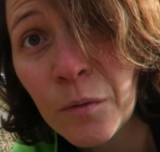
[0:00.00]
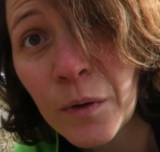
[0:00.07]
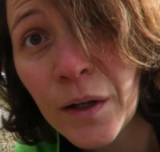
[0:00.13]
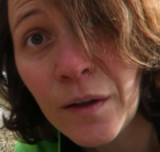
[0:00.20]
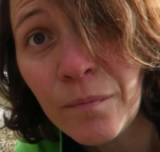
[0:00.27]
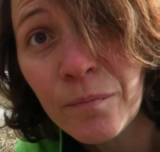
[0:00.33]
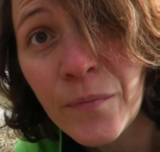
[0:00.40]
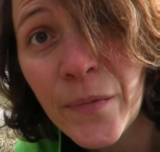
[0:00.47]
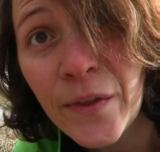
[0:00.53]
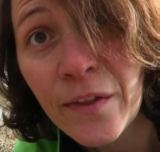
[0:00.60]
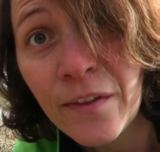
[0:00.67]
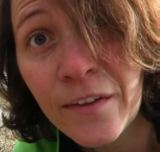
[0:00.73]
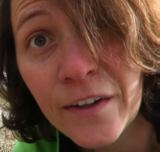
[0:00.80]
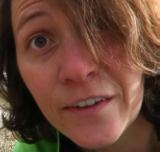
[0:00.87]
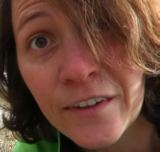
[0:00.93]
Well,
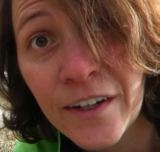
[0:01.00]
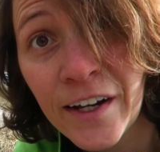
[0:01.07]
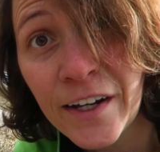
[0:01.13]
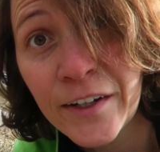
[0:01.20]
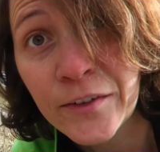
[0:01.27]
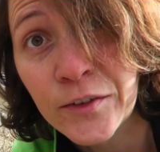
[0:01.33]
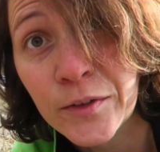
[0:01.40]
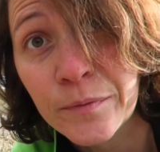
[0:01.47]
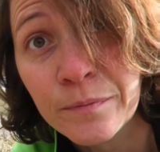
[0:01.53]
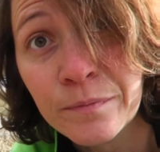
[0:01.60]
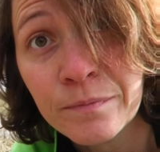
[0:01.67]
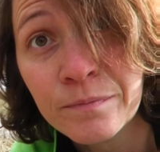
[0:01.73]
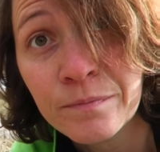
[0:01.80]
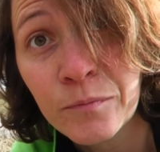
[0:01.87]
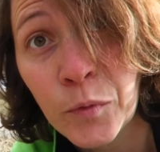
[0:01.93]
stick around.
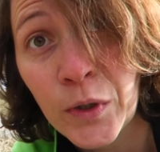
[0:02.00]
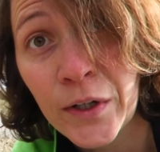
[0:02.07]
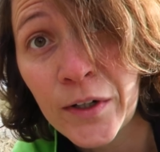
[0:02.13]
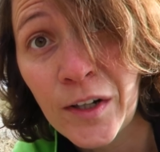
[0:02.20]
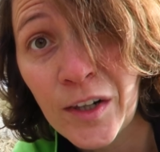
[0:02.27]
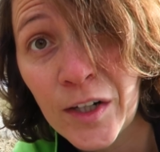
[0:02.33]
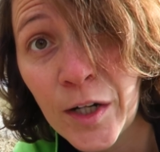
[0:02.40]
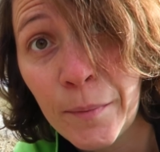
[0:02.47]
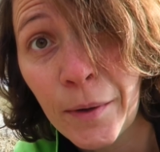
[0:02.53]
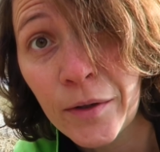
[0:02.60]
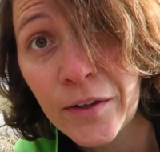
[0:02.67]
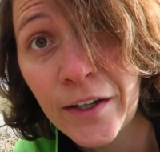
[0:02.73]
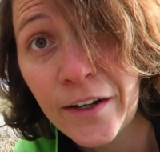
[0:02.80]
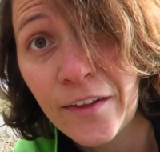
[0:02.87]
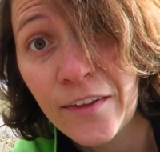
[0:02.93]
We're going to learn about
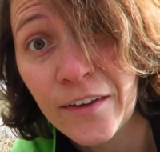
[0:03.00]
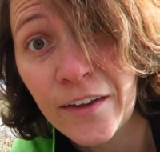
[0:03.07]
ticks